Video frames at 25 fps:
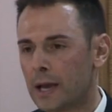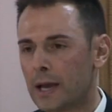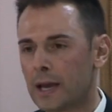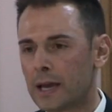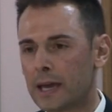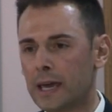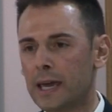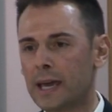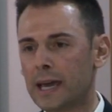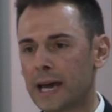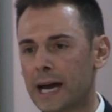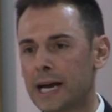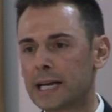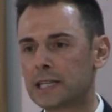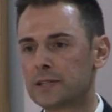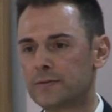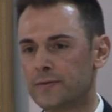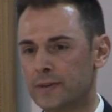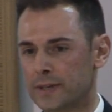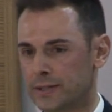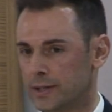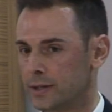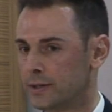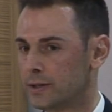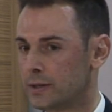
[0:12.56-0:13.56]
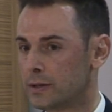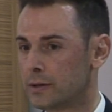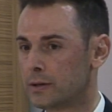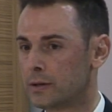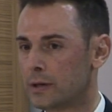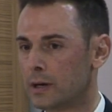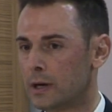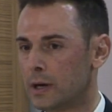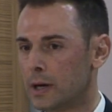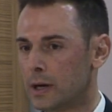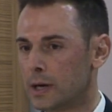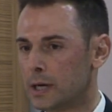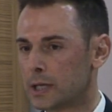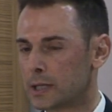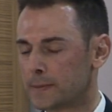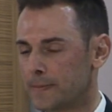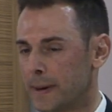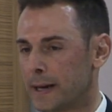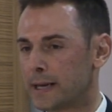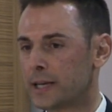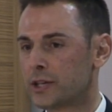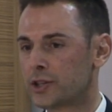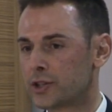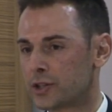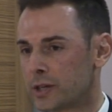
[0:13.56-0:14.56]
he has visited
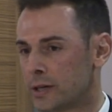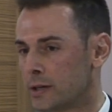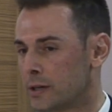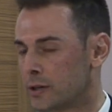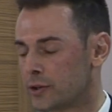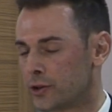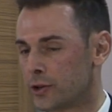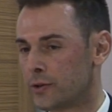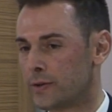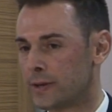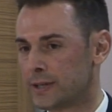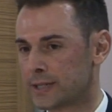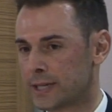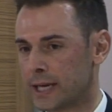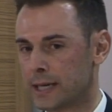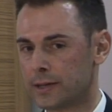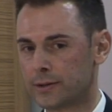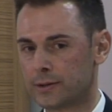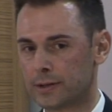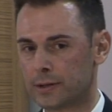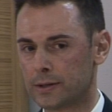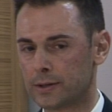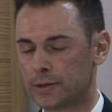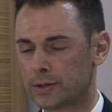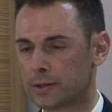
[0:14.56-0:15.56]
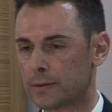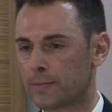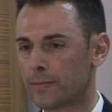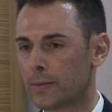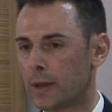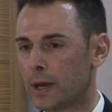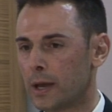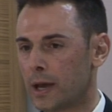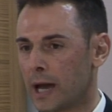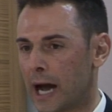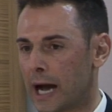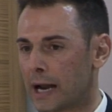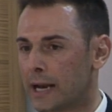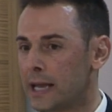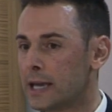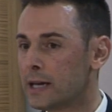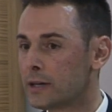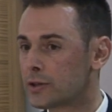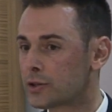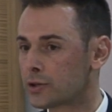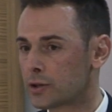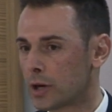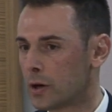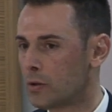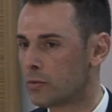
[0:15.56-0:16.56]
Spanish tertiary centres. And he
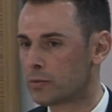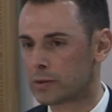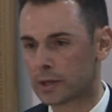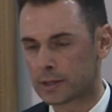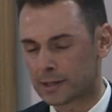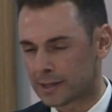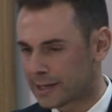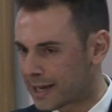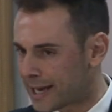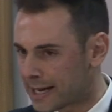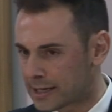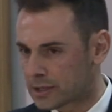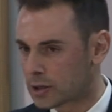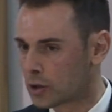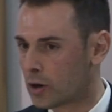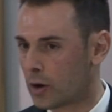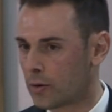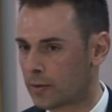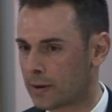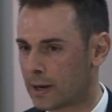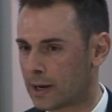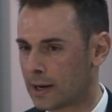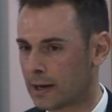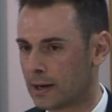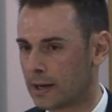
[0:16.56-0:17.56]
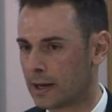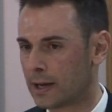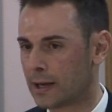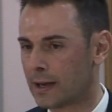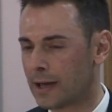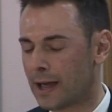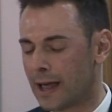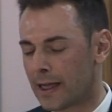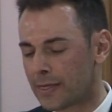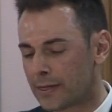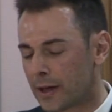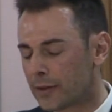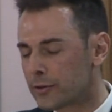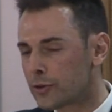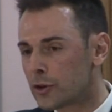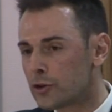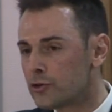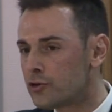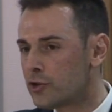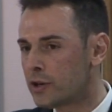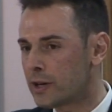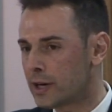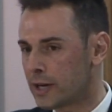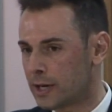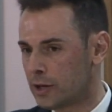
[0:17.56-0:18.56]
has told us categorically that the
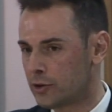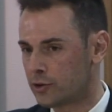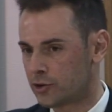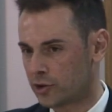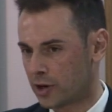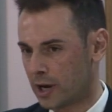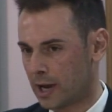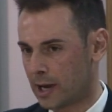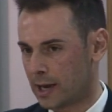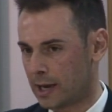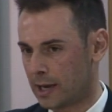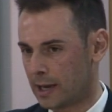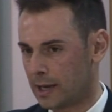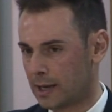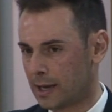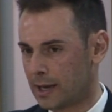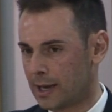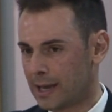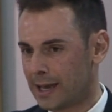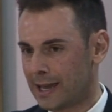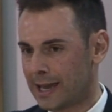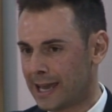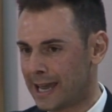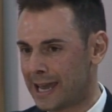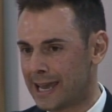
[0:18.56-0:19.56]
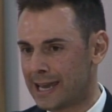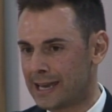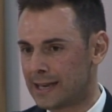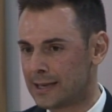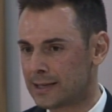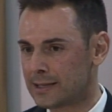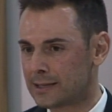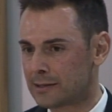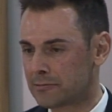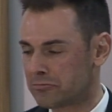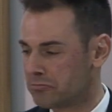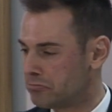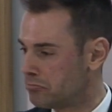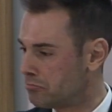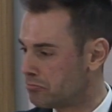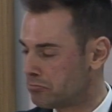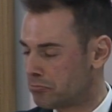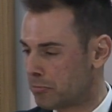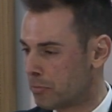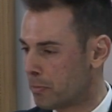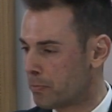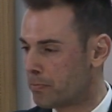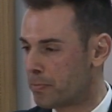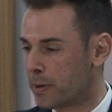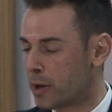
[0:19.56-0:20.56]
GHA is,
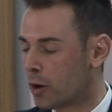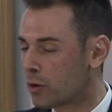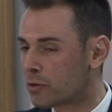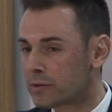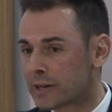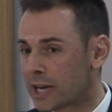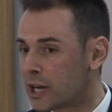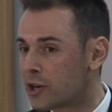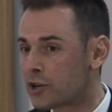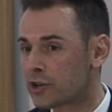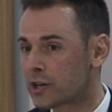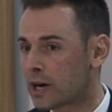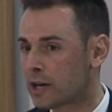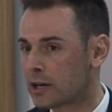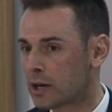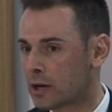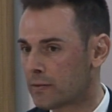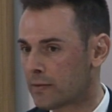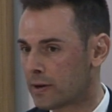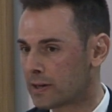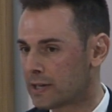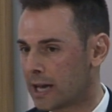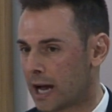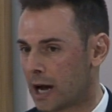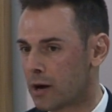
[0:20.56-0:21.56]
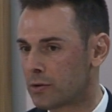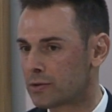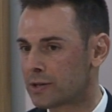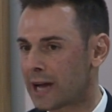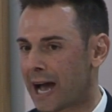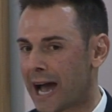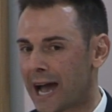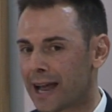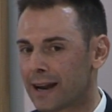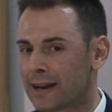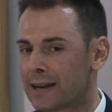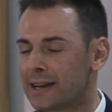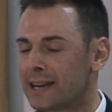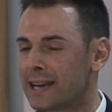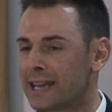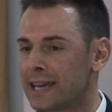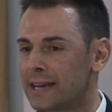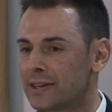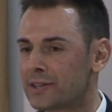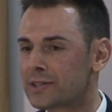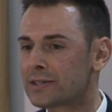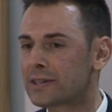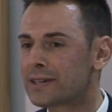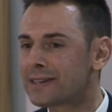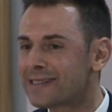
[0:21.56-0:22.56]
beyond a shadow of a doubt, at
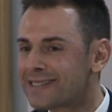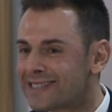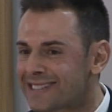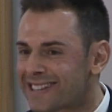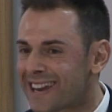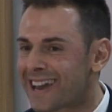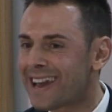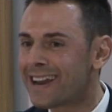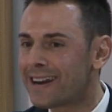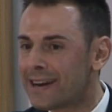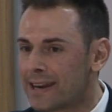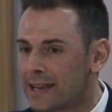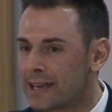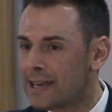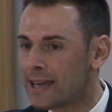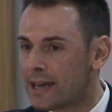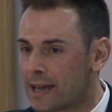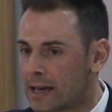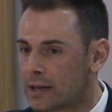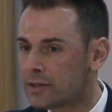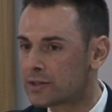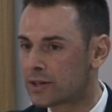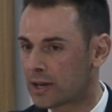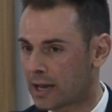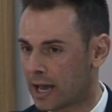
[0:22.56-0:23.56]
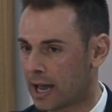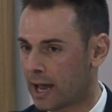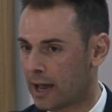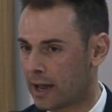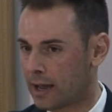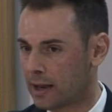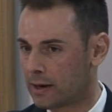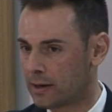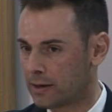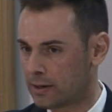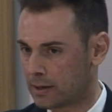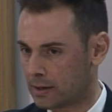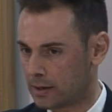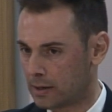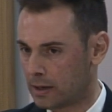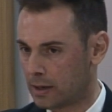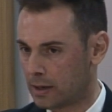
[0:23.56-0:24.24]
least 10 years ahead